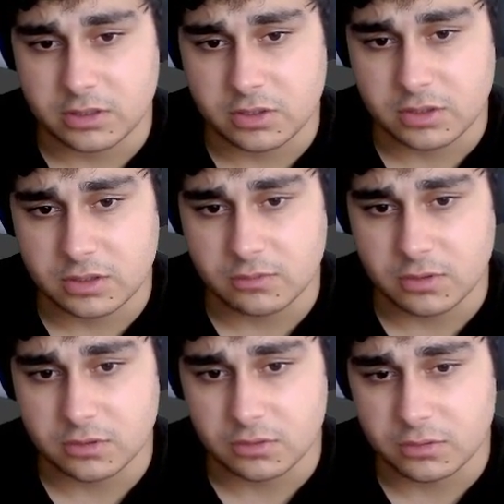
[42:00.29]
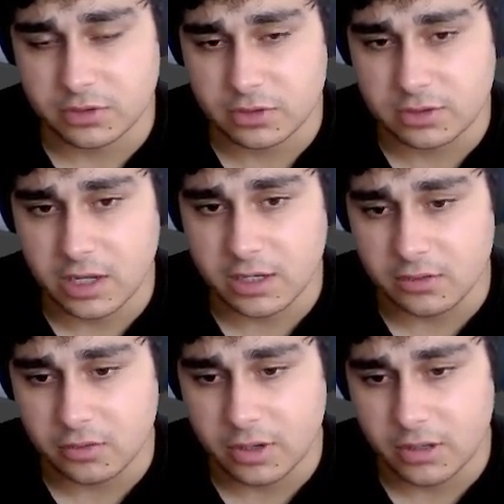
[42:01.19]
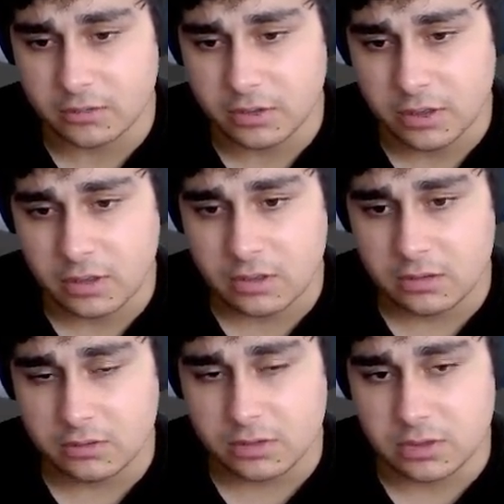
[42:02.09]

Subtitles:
just when you're just lying around, you can